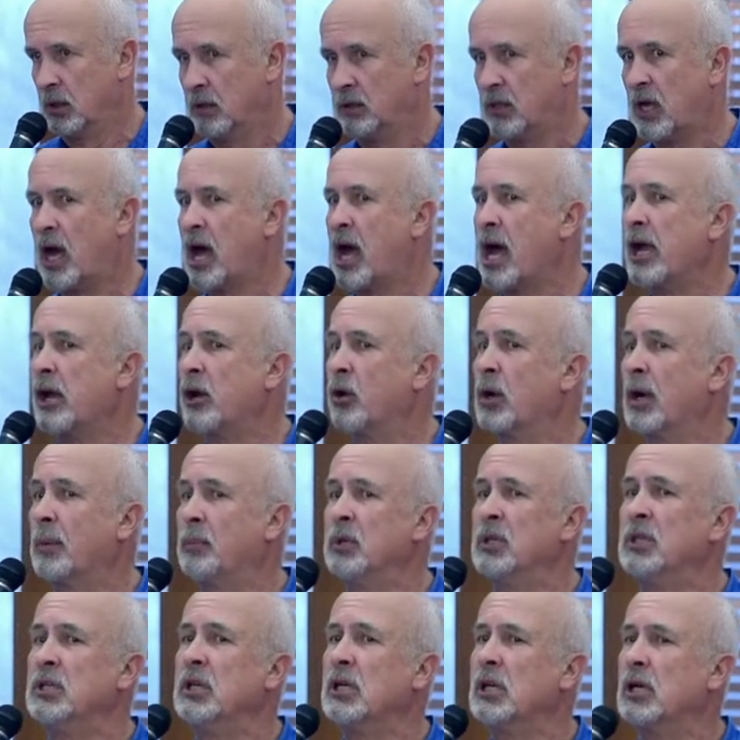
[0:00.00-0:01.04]
The higher up
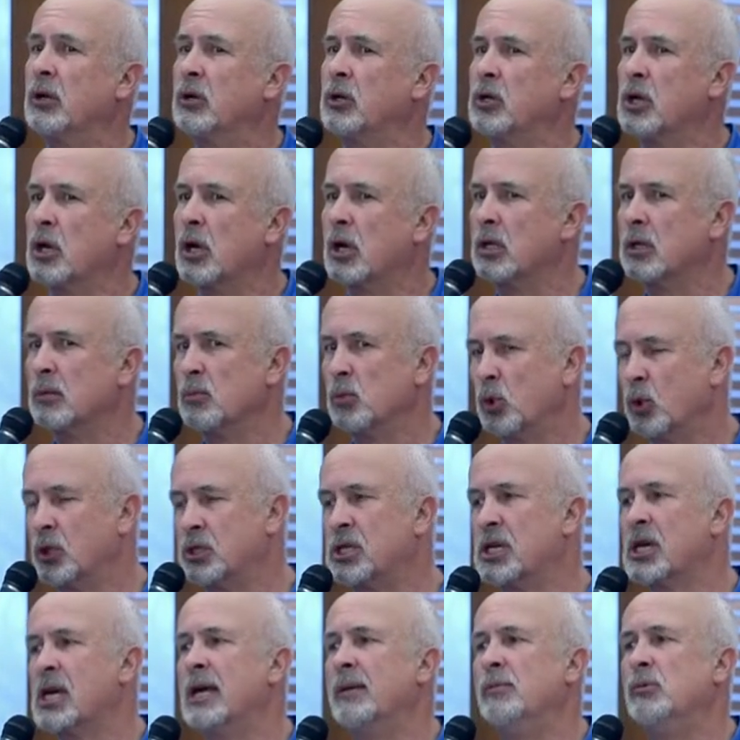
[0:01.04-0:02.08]
in the air you are, the more
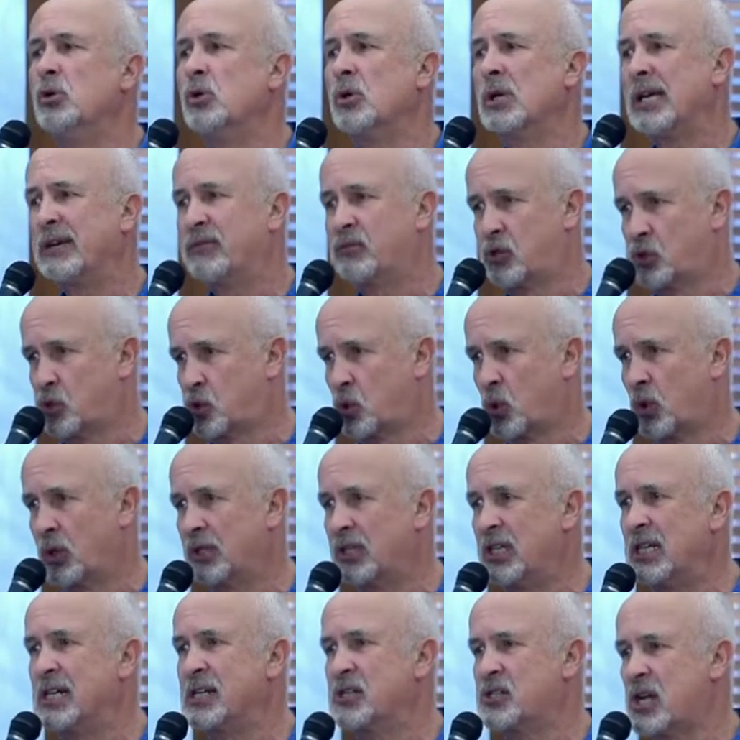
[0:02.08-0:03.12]
time you have to
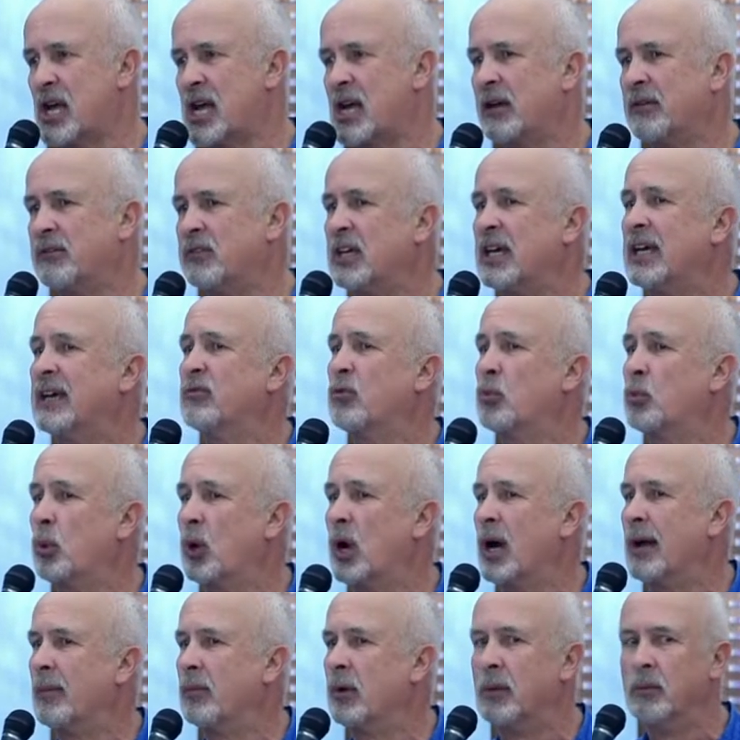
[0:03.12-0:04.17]
sort things out if you have a
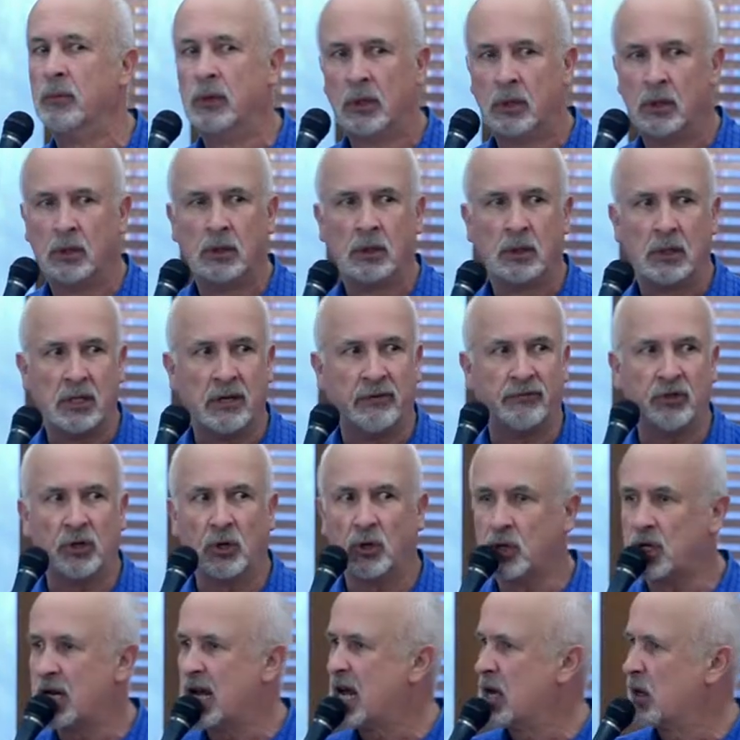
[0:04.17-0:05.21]
problem if
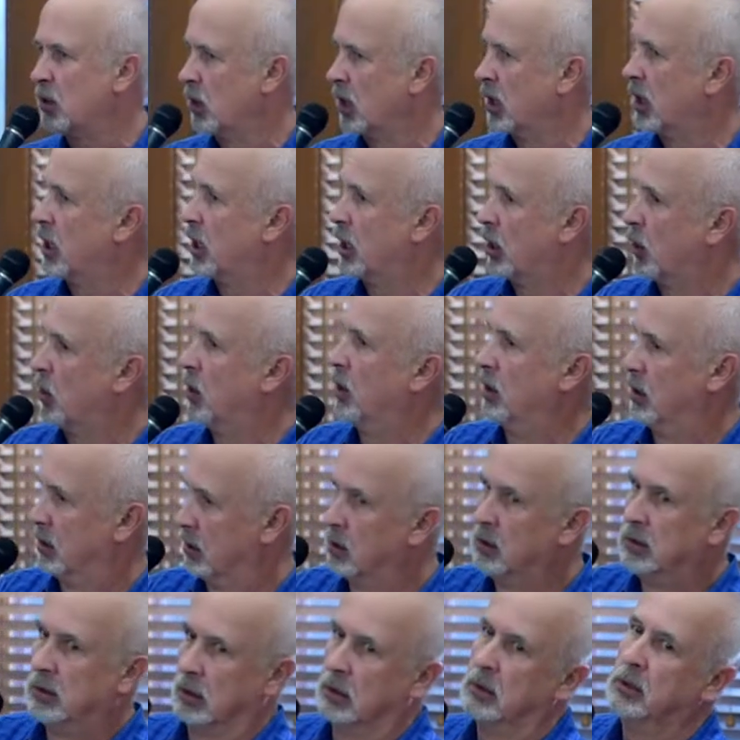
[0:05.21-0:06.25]
you're down low,
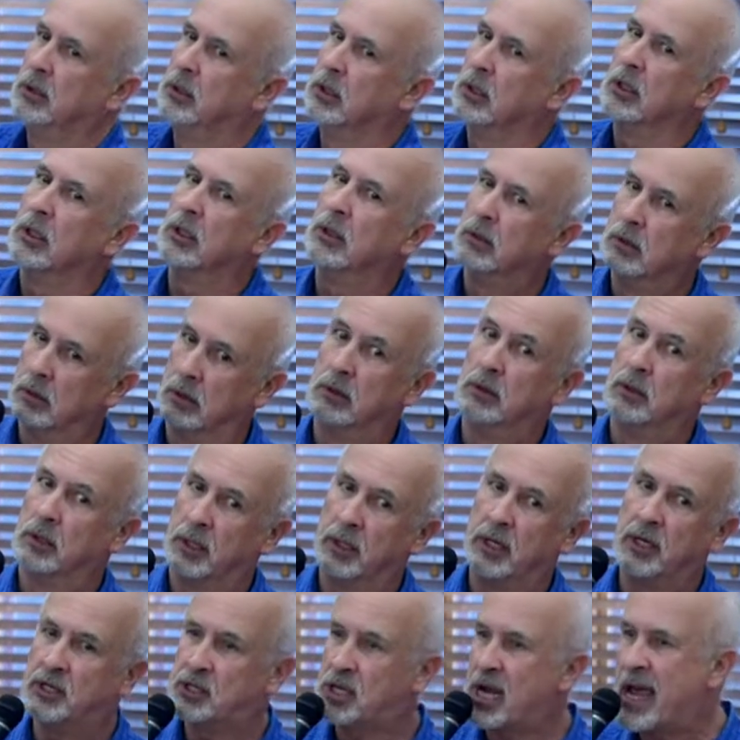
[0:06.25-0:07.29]
you know,
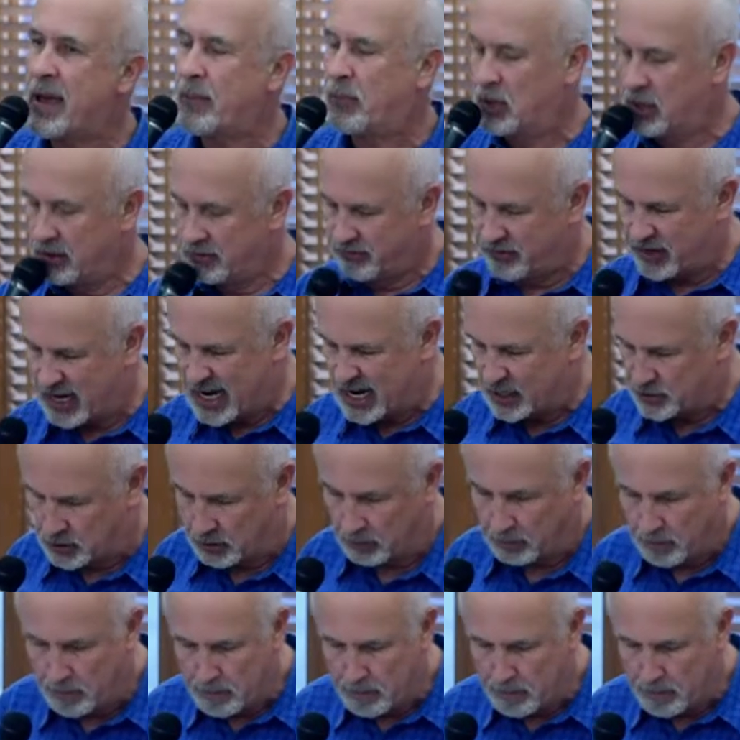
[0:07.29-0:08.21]
it's happening fast.